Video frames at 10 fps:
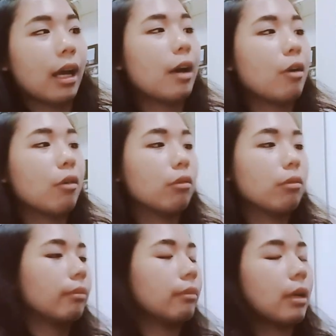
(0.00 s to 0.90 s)
Ow.
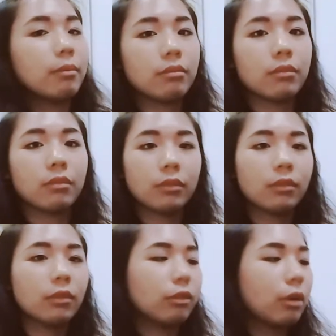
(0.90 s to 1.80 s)
I'm
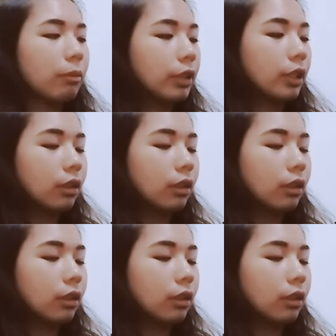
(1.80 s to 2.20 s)
grumbling.